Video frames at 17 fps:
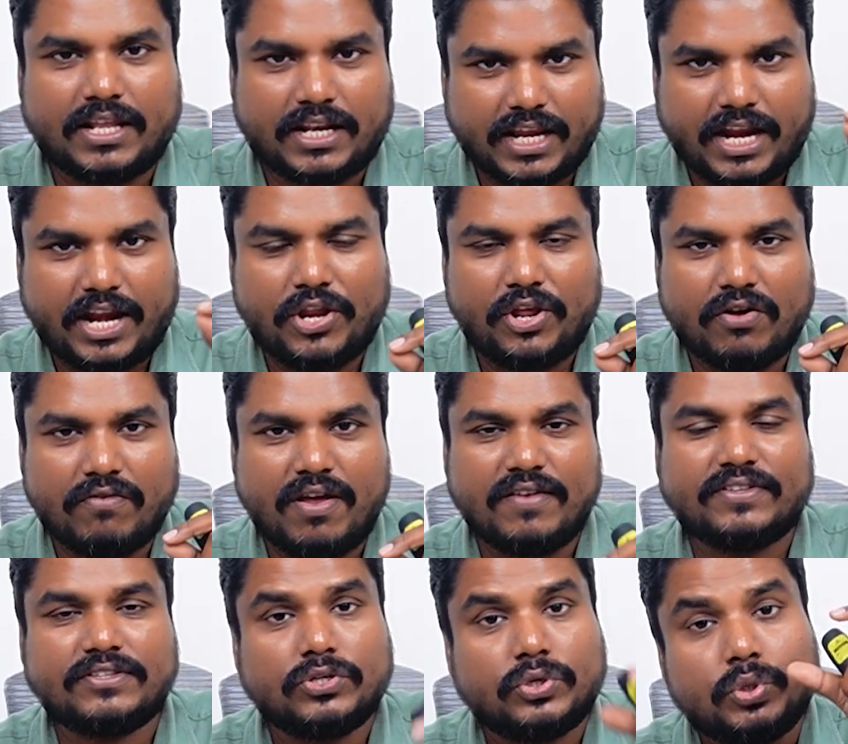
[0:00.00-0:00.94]
Radio
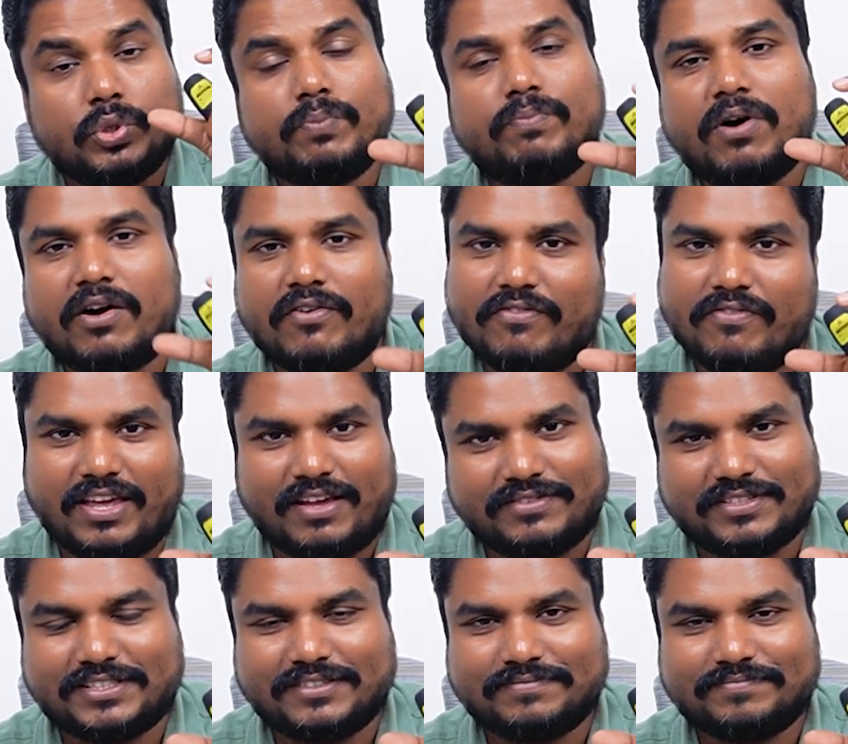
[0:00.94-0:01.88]
waves is a group of
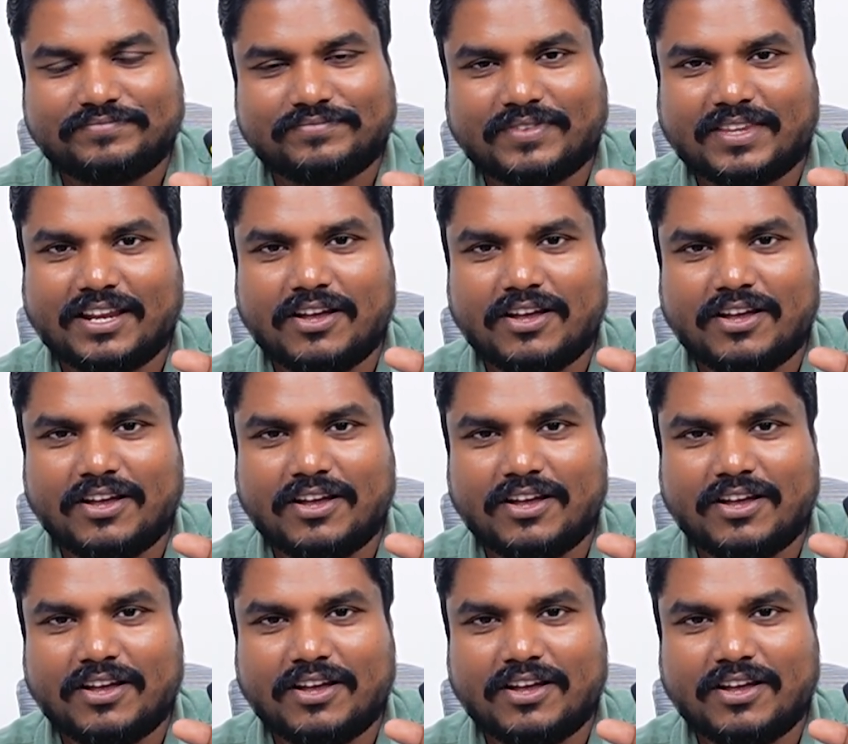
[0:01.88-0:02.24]
waves.